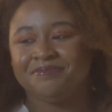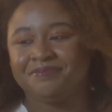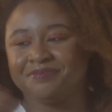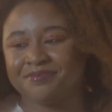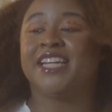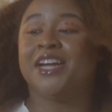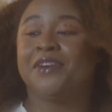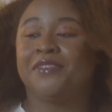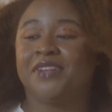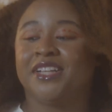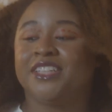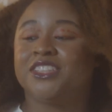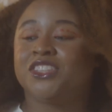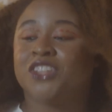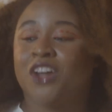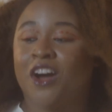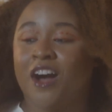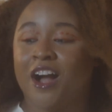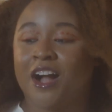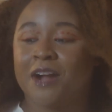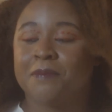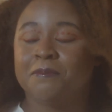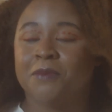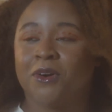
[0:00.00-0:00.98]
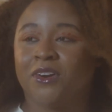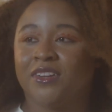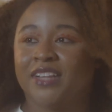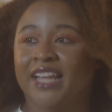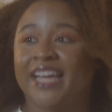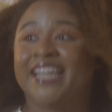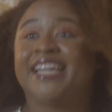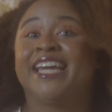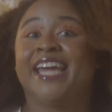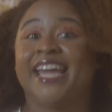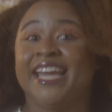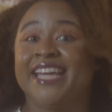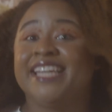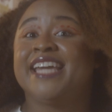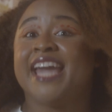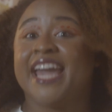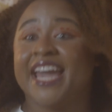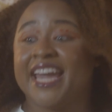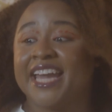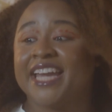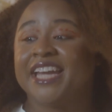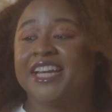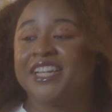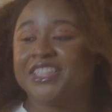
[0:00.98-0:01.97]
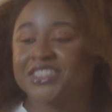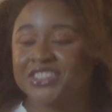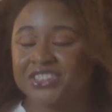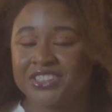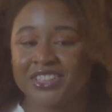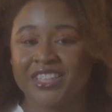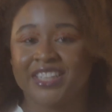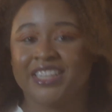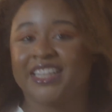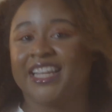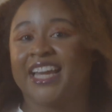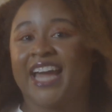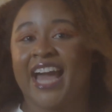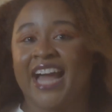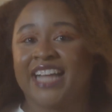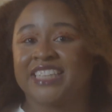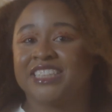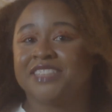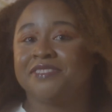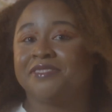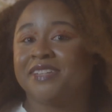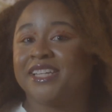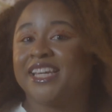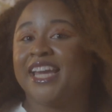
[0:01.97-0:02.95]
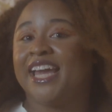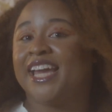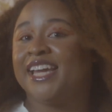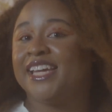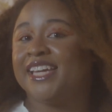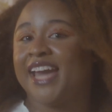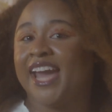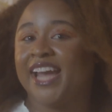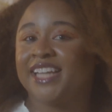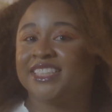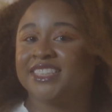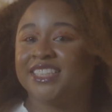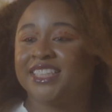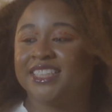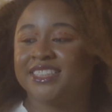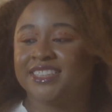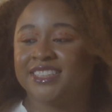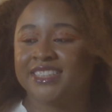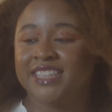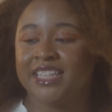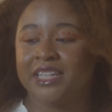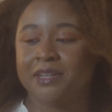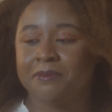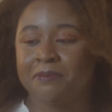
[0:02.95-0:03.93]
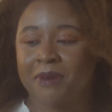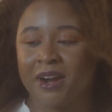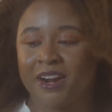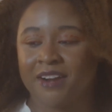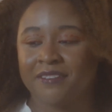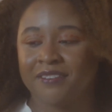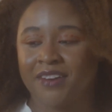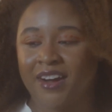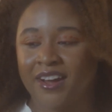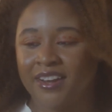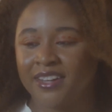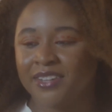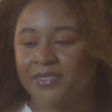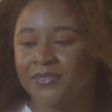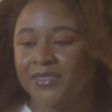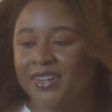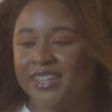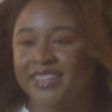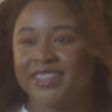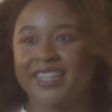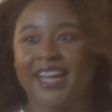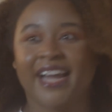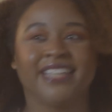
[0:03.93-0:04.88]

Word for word: Okay, not really talk, more like engage, like actively engage in the seedy part of Hollywood.